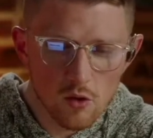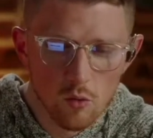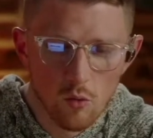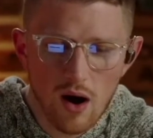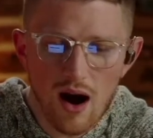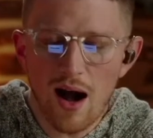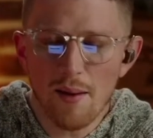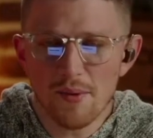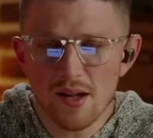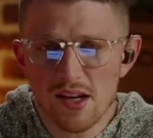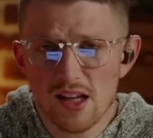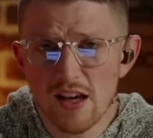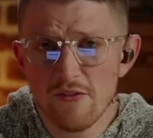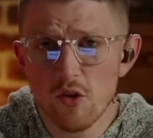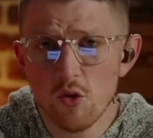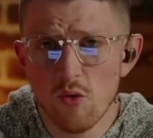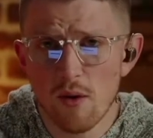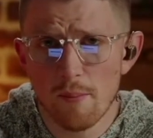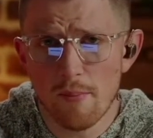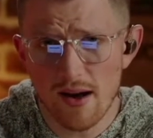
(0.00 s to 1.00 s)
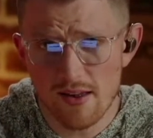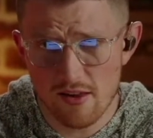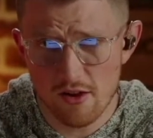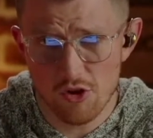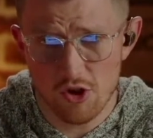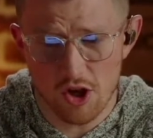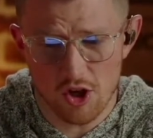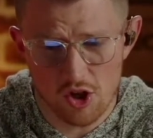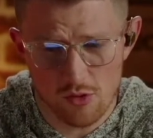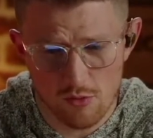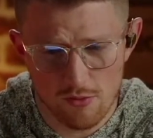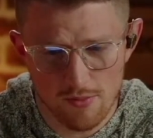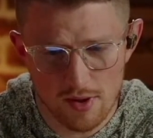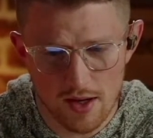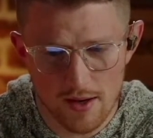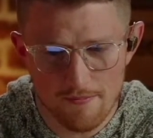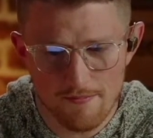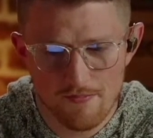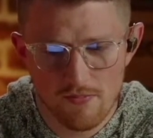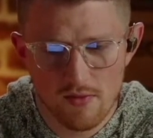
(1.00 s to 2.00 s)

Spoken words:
Well, I'm gonna give you what my suggestion would be.